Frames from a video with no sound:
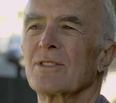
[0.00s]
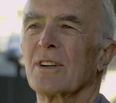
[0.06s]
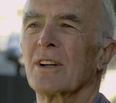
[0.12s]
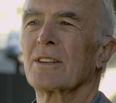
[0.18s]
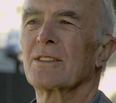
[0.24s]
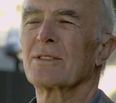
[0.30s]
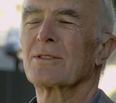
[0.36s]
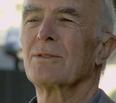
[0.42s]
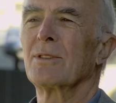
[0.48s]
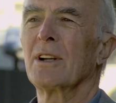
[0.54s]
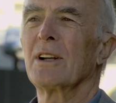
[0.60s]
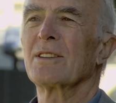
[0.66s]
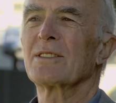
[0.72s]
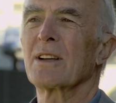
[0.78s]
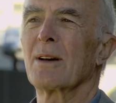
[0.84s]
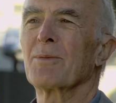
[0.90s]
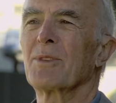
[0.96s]
It's really
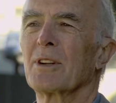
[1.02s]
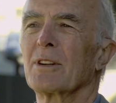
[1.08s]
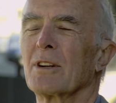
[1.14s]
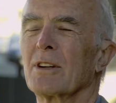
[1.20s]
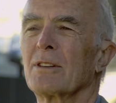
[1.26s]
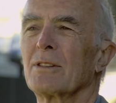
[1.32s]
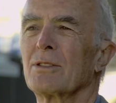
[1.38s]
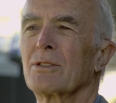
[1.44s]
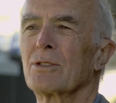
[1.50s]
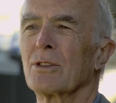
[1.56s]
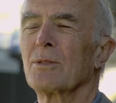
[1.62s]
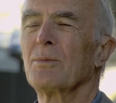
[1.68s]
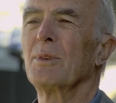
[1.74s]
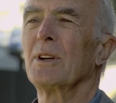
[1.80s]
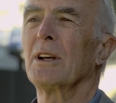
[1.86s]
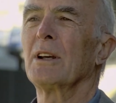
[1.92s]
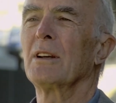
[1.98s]
something that should
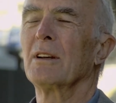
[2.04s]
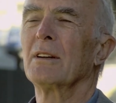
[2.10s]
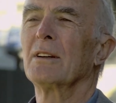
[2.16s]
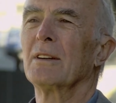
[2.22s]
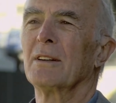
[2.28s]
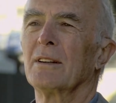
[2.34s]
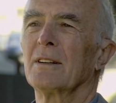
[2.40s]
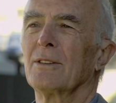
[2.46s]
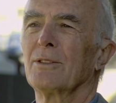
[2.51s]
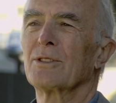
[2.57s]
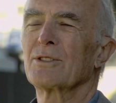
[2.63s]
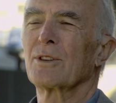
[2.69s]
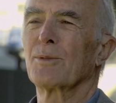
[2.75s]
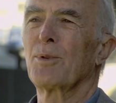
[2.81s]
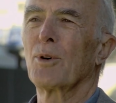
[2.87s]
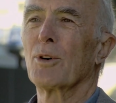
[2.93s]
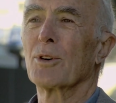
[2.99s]
be
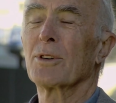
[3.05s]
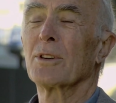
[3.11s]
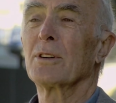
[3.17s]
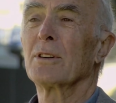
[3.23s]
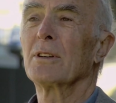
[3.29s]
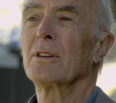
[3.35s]
supported